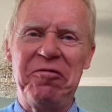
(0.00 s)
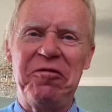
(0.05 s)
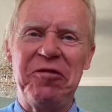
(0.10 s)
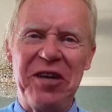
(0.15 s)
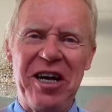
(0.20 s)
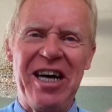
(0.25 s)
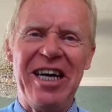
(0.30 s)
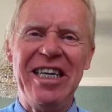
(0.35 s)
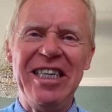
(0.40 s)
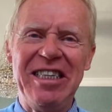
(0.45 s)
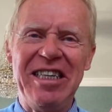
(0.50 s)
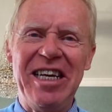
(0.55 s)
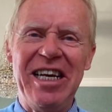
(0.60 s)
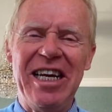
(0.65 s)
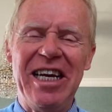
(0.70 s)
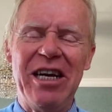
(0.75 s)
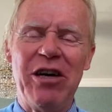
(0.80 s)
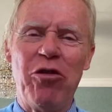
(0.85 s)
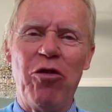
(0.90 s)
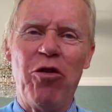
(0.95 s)

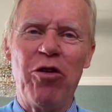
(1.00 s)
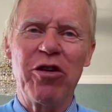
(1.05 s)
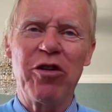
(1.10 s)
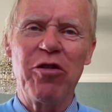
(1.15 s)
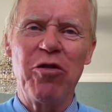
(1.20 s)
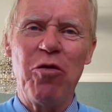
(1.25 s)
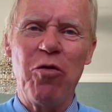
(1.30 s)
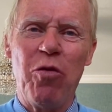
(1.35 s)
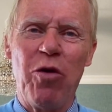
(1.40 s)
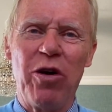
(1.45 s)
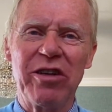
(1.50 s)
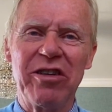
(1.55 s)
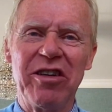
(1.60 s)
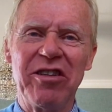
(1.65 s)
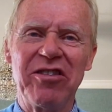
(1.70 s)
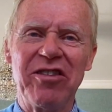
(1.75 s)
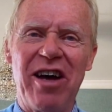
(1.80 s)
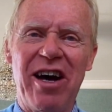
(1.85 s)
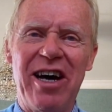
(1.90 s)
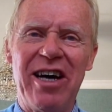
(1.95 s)
idea on what
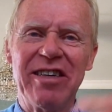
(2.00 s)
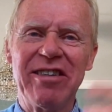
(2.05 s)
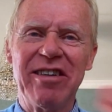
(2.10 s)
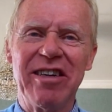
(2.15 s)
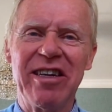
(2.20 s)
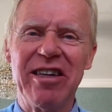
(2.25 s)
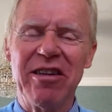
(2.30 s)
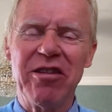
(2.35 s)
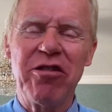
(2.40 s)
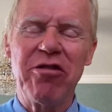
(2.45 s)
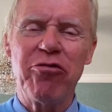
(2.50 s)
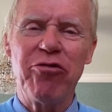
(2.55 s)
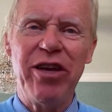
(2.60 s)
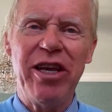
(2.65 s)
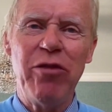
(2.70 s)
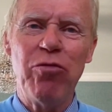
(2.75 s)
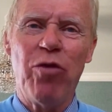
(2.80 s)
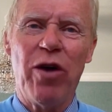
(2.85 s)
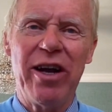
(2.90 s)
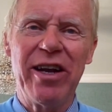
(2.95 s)
is Article
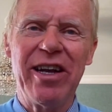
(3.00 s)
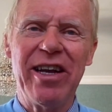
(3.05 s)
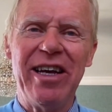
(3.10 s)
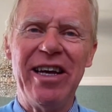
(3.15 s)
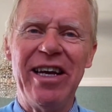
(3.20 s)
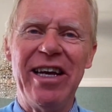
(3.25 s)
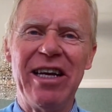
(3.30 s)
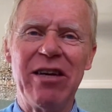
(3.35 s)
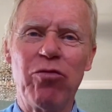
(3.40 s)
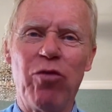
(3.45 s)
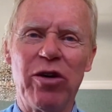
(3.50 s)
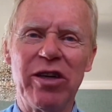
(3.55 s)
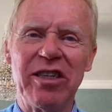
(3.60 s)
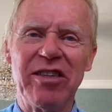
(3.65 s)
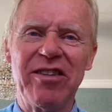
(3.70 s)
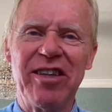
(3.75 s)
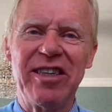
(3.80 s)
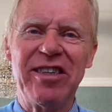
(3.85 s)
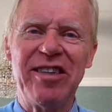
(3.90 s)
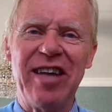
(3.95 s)
3.1 and what
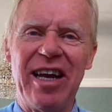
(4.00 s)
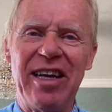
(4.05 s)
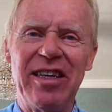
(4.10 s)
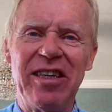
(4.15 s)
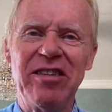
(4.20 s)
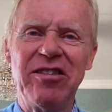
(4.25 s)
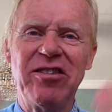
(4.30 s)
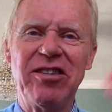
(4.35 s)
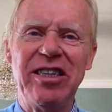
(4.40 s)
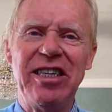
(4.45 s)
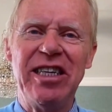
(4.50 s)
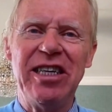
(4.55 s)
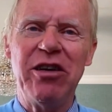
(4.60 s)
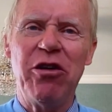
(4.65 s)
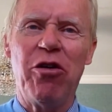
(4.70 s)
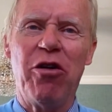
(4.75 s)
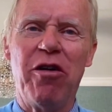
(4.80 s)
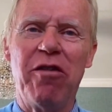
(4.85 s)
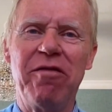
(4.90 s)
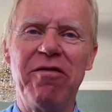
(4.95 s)
is the
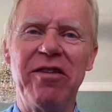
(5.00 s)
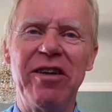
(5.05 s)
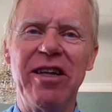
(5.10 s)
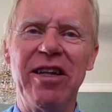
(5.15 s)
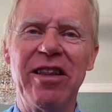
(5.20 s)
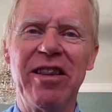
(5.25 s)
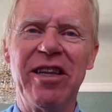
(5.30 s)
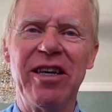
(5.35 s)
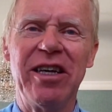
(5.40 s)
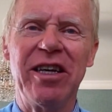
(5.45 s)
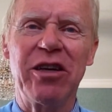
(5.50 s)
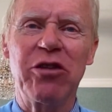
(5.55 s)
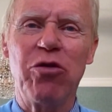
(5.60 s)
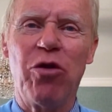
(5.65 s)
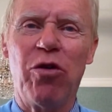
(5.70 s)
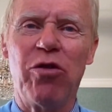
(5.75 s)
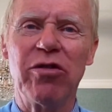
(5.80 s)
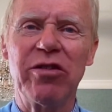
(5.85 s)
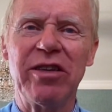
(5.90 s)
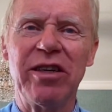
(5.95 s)
tendency of the
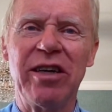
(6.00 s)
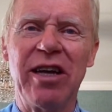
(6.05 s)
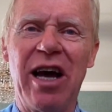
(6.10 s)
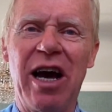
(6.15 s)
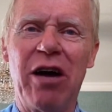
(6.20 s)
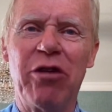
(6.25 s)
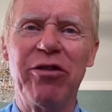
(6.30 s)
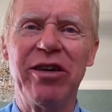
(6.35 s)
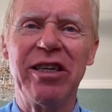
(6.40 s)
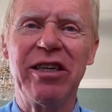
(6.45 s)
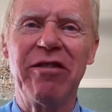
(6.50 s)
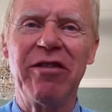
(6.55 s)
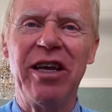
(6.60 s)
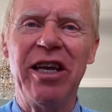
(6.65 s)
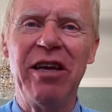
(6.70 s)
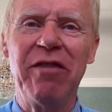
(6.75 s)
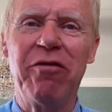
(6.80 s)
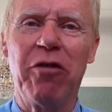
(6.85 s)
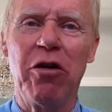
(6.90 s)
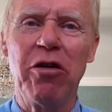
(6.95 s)
court and how it
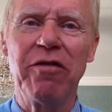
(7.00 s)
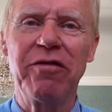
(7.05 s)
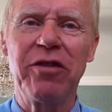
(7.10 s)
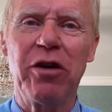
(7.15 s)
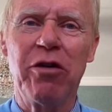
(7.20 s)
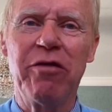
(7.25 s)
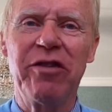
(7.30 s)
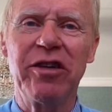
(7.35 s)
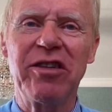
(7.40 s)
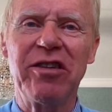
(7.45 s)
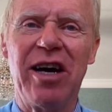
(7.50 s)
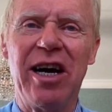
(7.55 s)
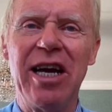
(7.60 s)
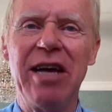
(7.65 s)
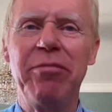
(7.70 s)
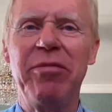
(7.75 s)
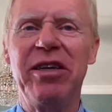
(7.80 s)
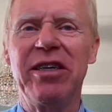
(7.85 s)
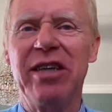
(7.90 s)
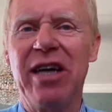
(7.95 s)
evolved over
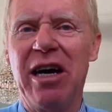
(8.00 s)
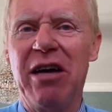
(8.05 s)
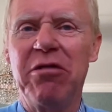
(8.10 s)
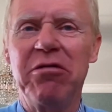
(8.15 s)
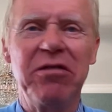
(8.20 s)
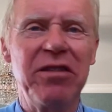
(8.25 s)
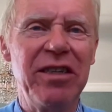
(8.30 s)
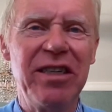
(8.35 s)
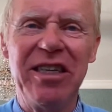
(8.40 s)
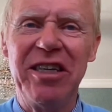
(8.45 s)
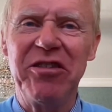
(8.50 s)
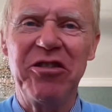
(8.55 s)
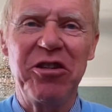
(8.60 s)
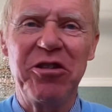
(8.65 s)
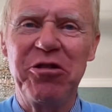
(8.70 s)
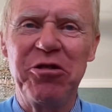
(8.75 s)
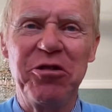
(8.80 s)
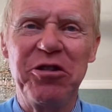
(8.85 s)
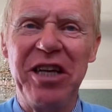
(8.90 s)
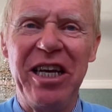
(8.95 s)
time and how is
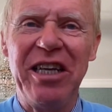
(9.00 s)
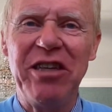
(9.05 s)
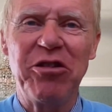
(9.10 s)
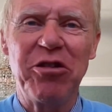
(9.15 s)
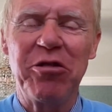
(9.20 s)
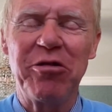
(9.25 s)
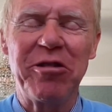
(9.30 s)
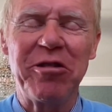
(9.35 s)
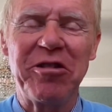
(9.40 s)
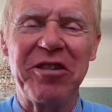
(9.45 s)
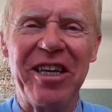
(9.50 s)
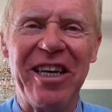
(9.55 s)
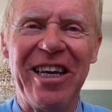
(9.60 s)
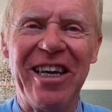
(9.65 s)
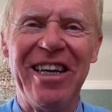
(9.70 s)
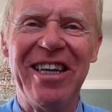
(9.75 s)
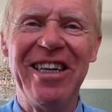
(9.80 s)
it today, so to say.